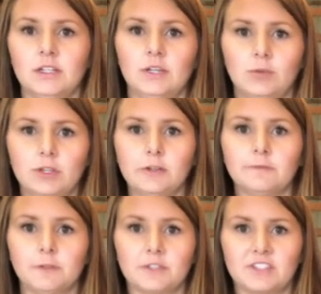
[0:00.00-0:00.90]
Now one of your
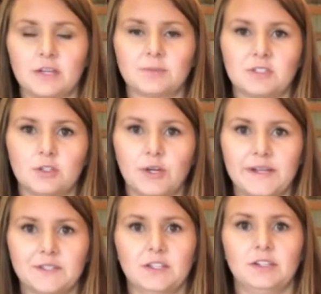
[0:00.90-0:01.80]
first steps to
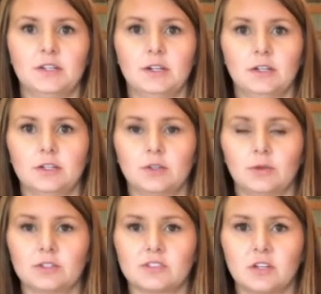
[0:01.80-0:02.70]
grazing uh,
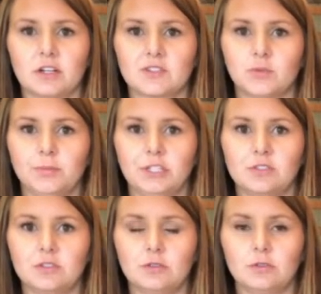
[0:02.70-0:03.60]
corn stalks will be
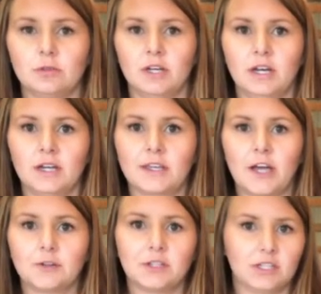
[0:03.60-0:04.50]
to
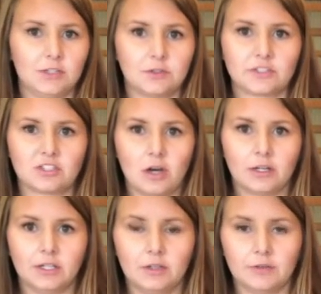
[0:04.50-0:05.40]
calculate your
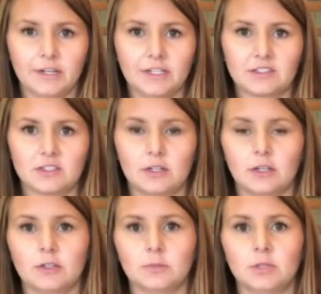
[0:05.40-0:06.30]
stocking rate.
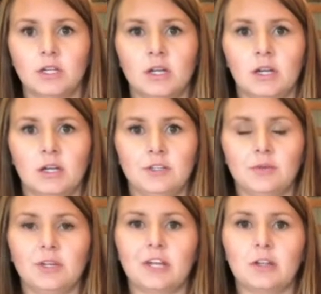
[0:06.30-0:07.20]

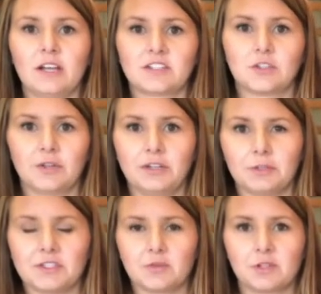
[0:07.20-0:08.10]
UNL um, has a great
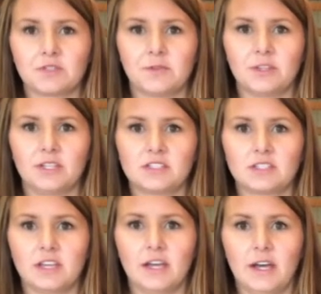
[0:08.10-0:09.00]
resource for
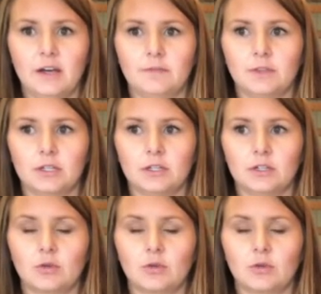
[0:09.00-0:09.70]
this. They have the